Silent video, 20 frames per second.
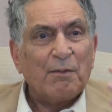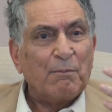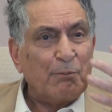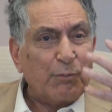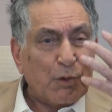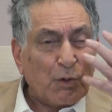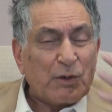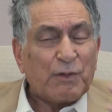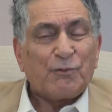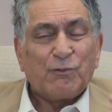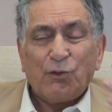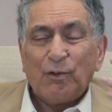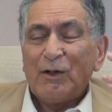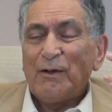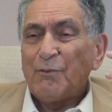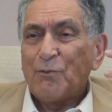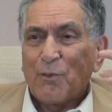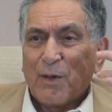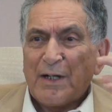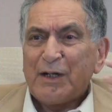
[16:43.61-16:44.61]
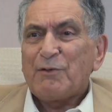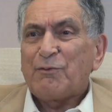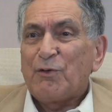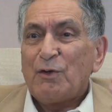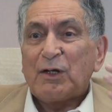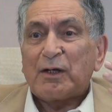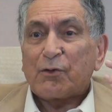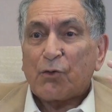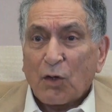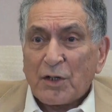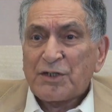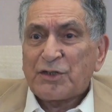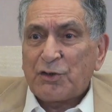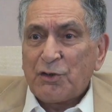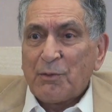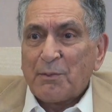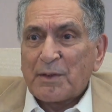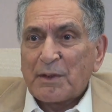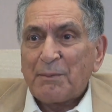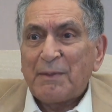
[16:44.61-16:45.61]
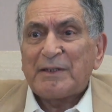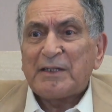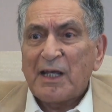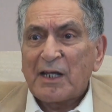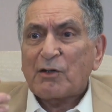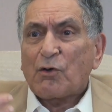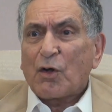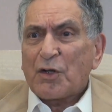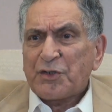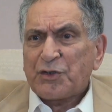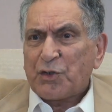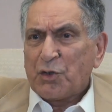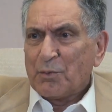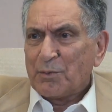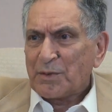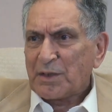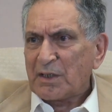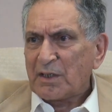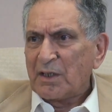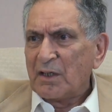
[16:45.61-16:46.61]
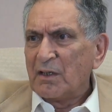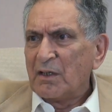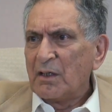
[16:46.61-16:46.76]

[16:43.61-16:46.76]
beautiful, wonderful costumes, but they are costumes.